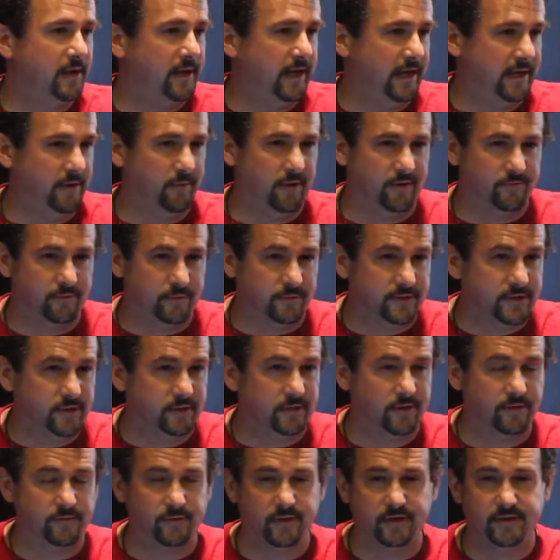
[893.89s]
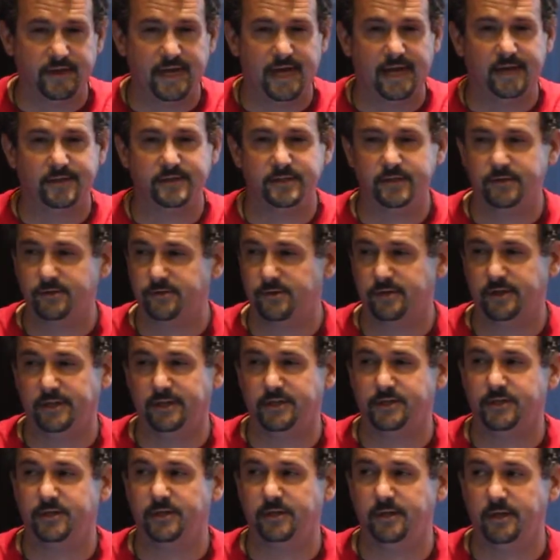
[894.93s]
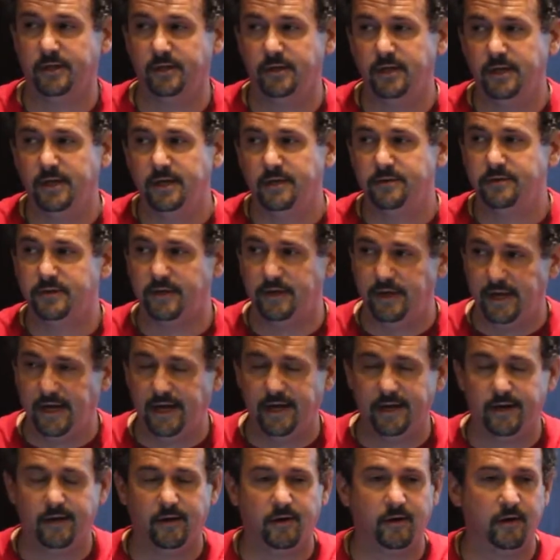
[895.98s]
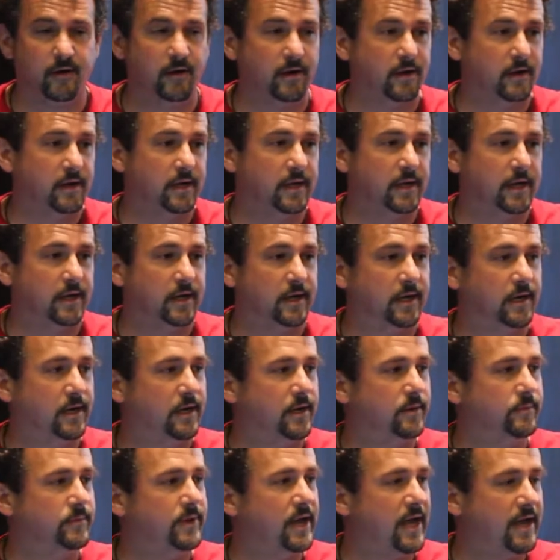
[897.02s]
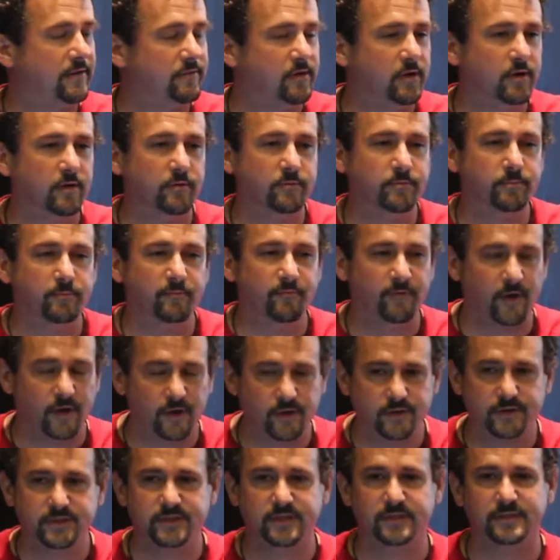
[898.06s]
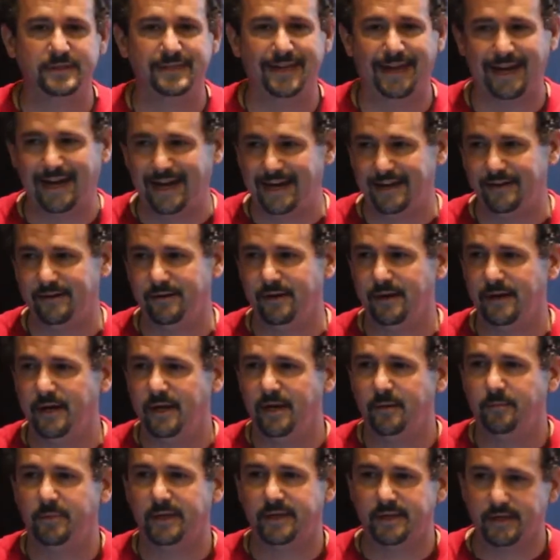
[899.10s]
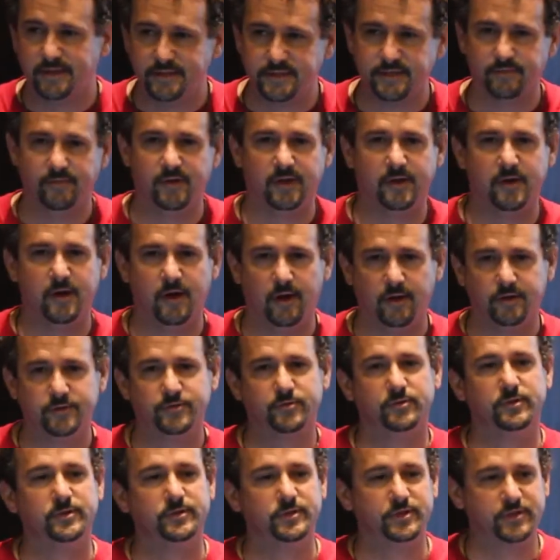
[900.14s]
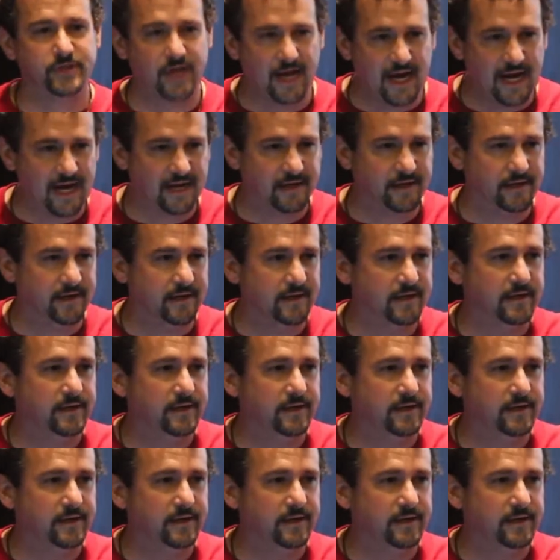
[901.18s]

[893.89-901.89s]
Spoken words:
anywhere from 2,000 to 3,000 traditional Dene or Navajo folks died because of the cultural shock